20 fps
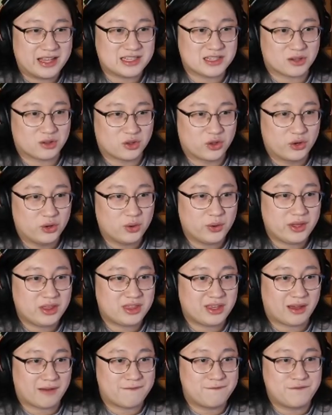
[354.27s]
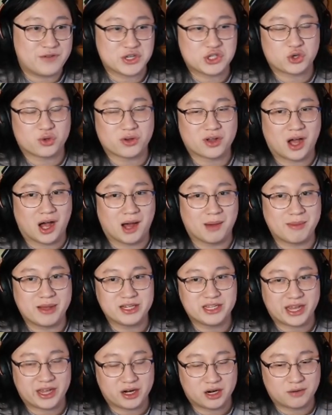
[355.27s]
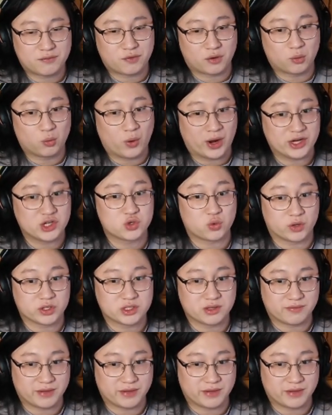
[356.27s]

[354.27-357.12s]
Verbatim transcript: is literally the official commentator for Weiss Schwarz